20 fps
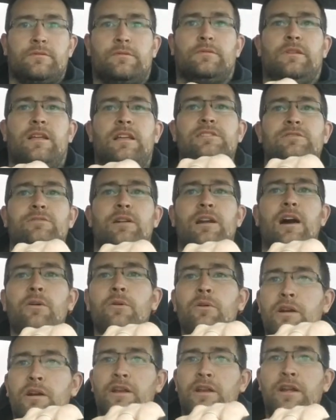That's what I
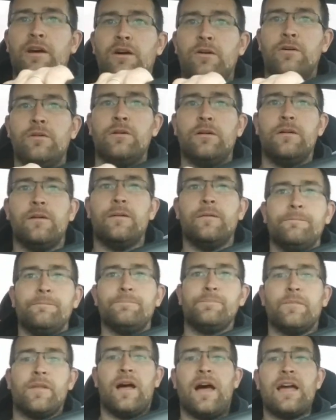want to know.
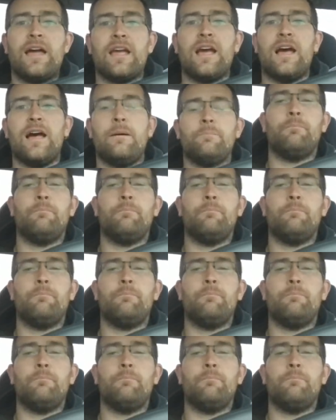I got